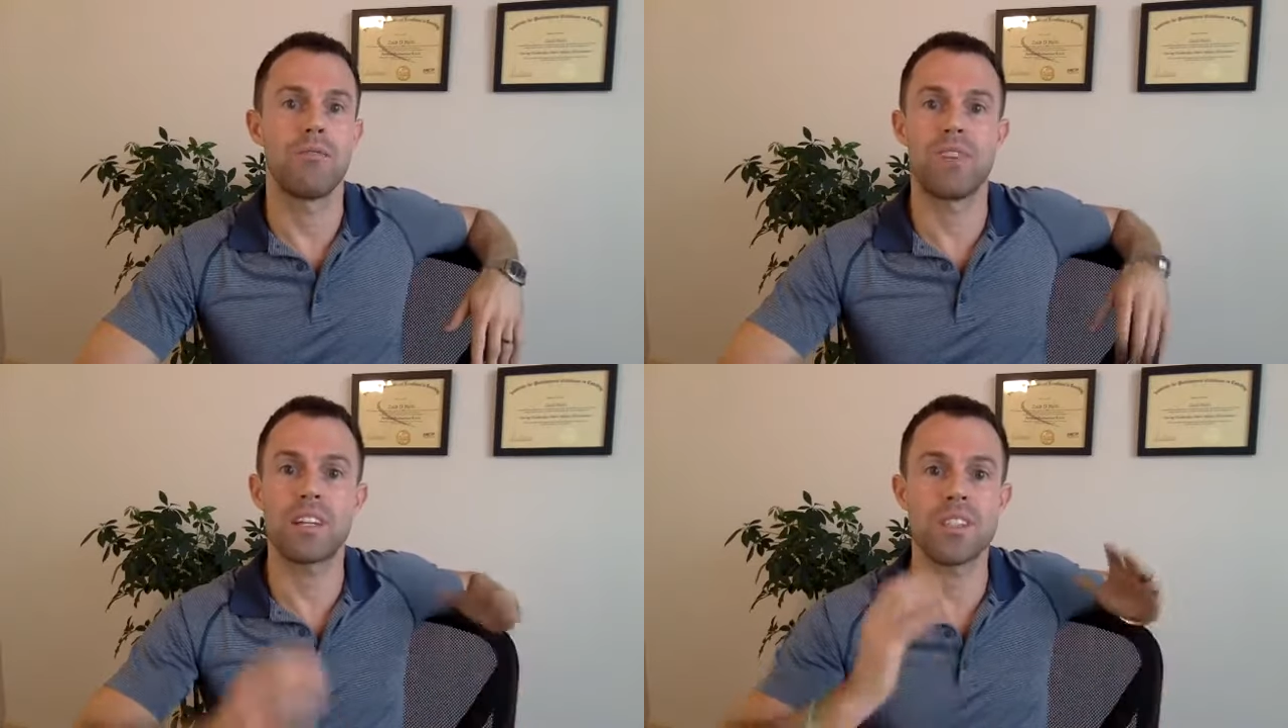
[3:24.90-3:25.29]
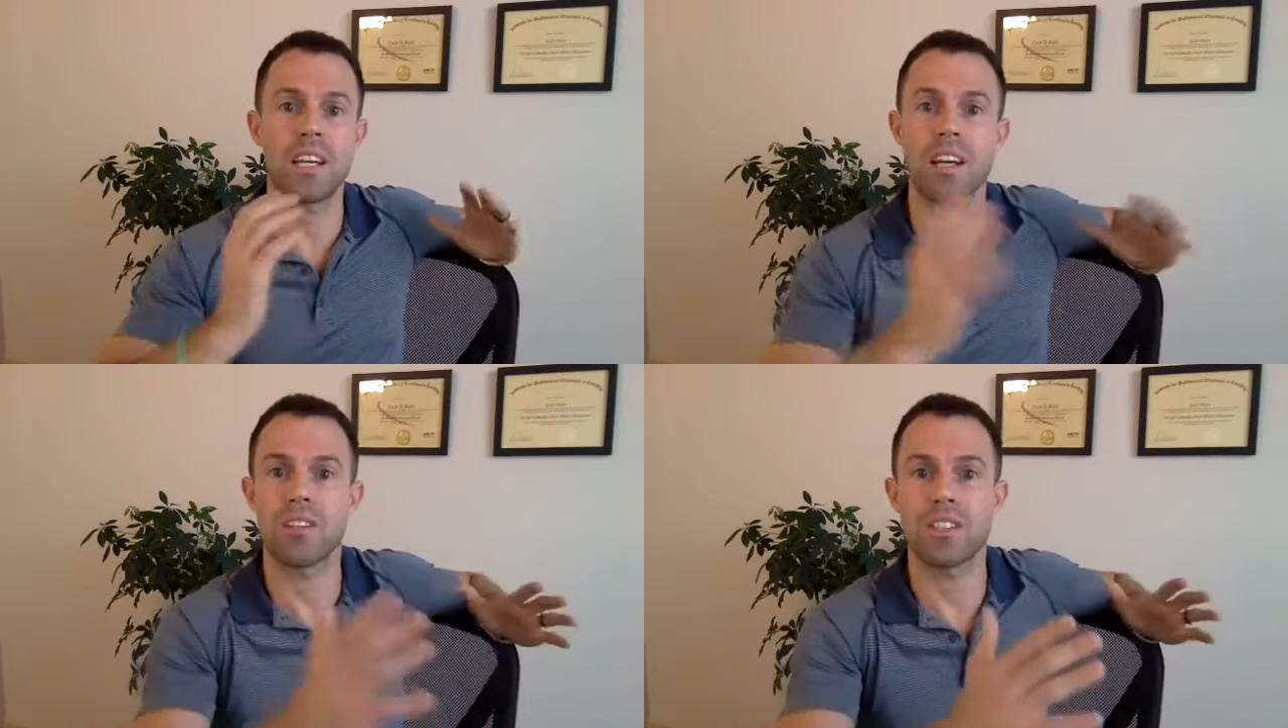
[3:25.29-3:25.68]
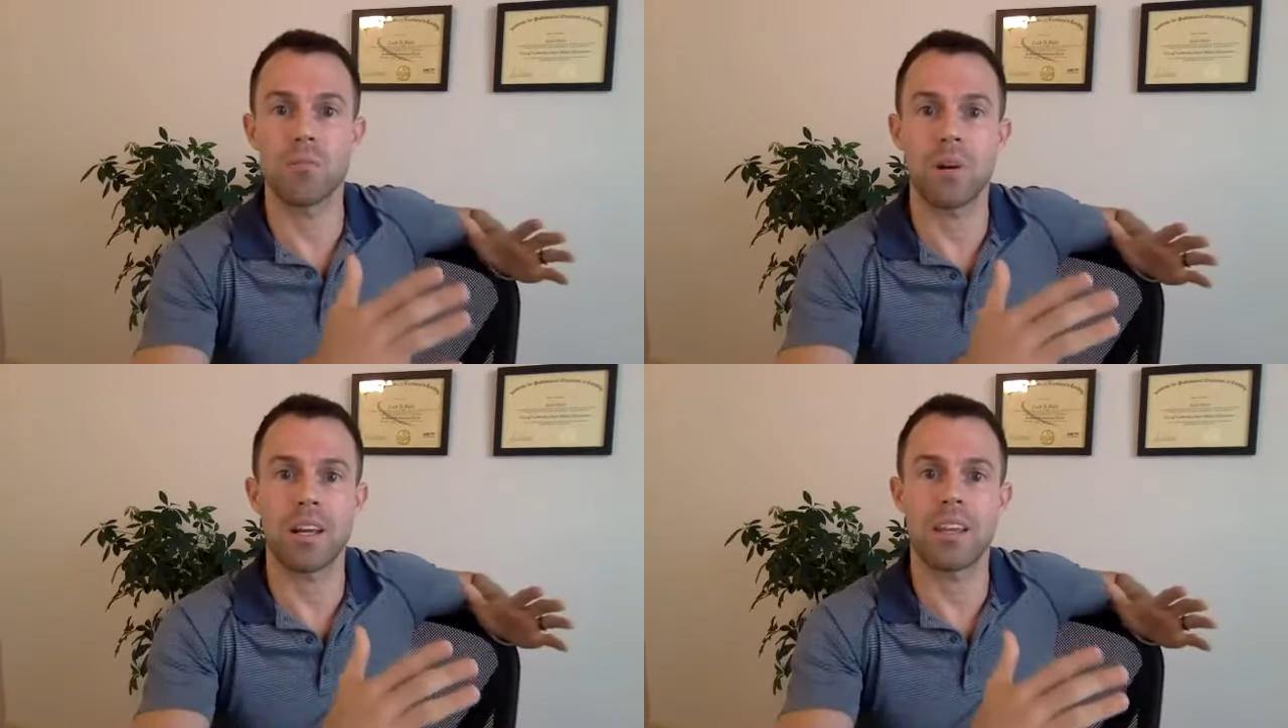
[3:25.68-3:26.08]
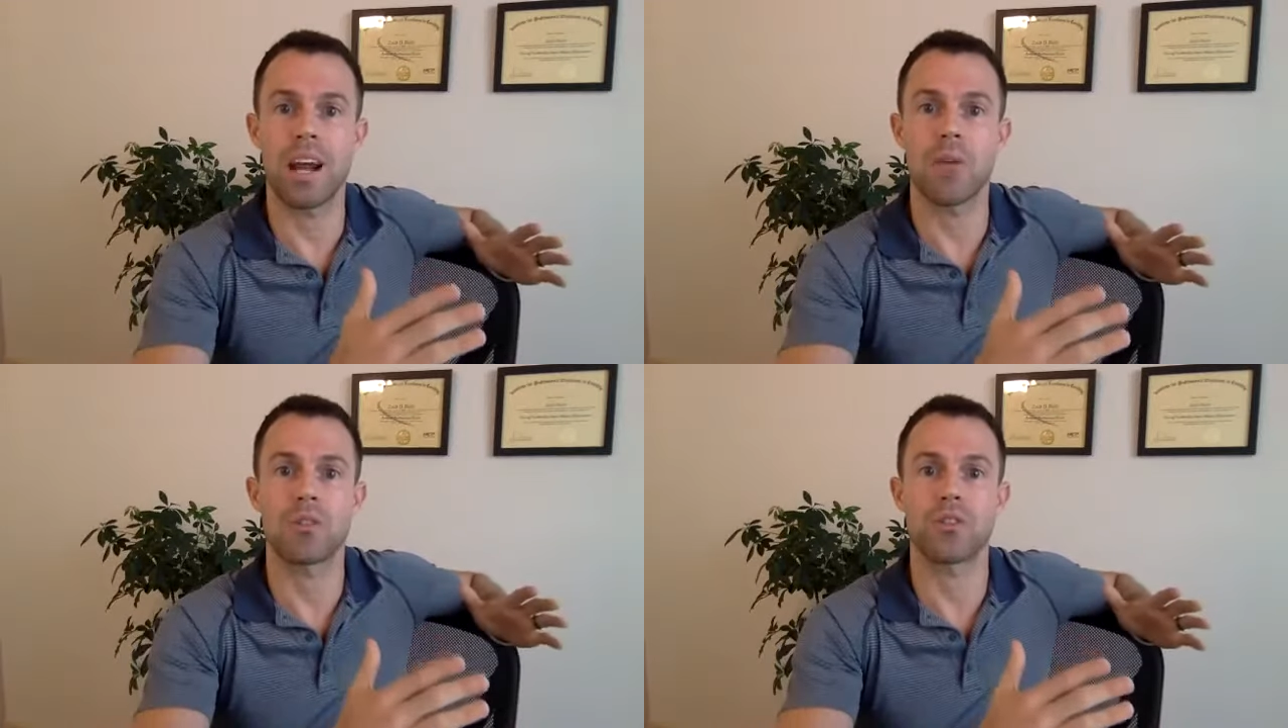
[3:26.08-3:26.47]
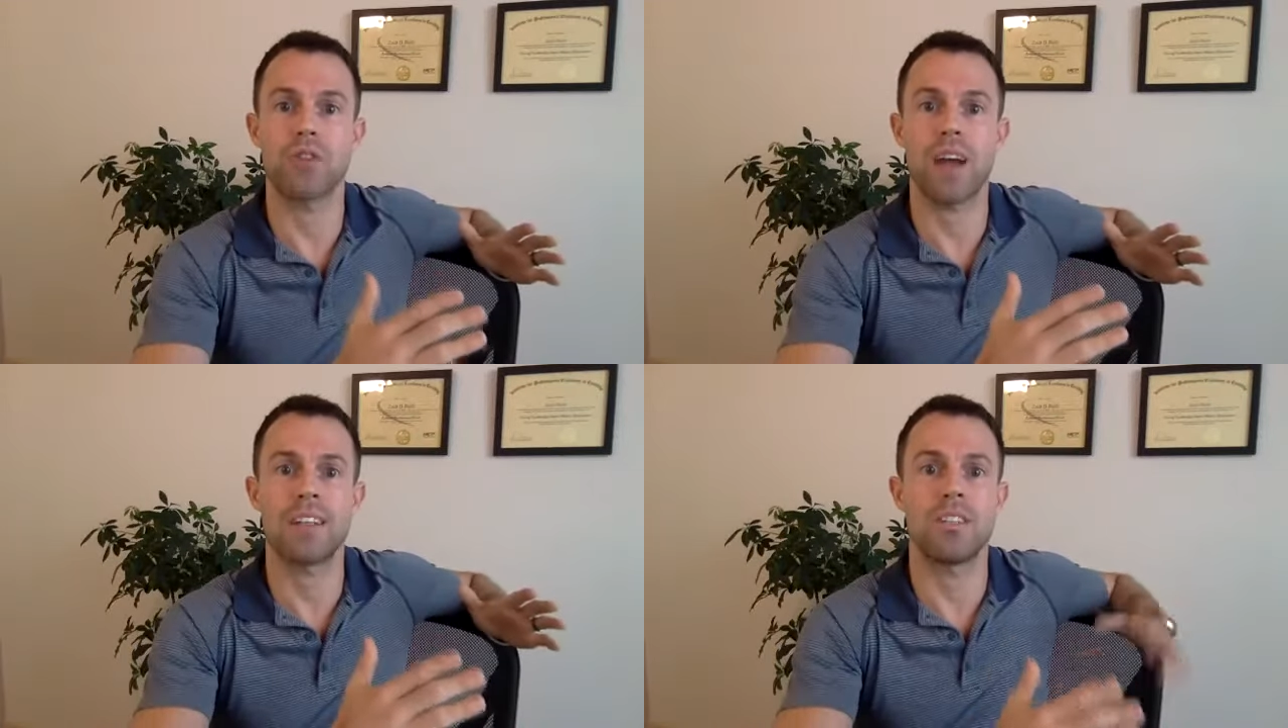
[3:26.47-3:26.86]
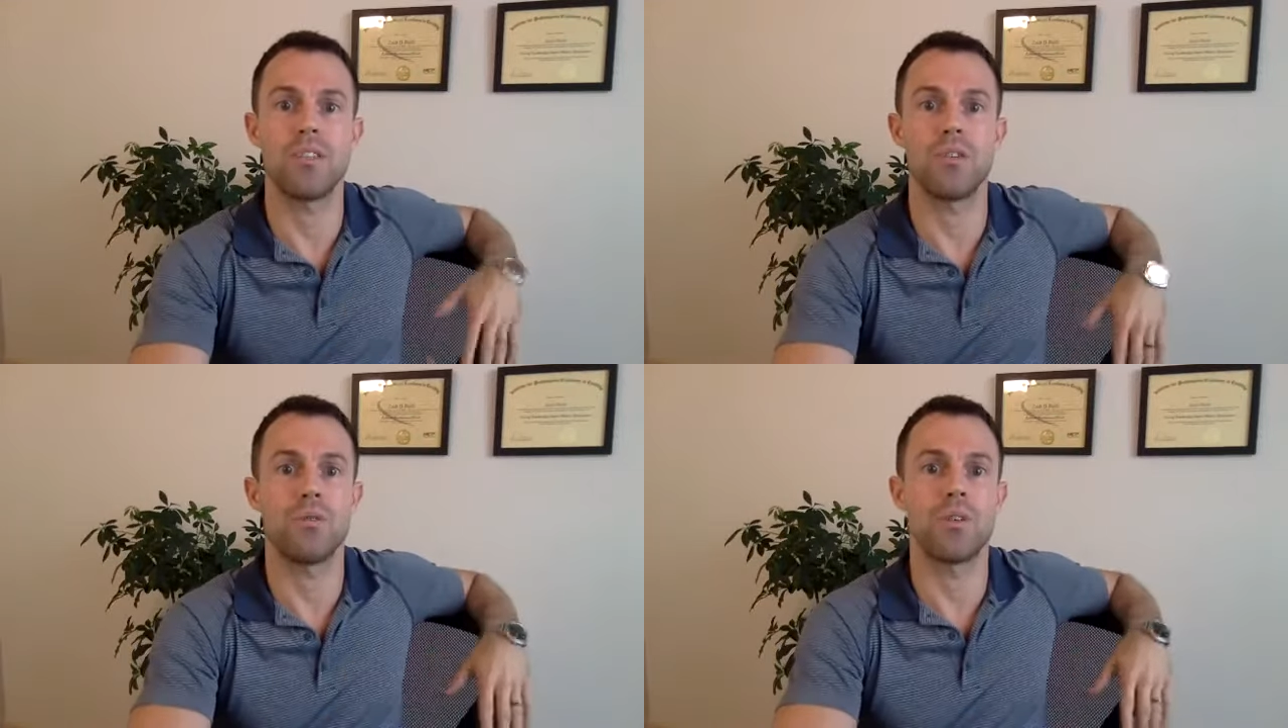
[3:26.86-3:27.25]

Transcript: fixate on somebody that I was attracted to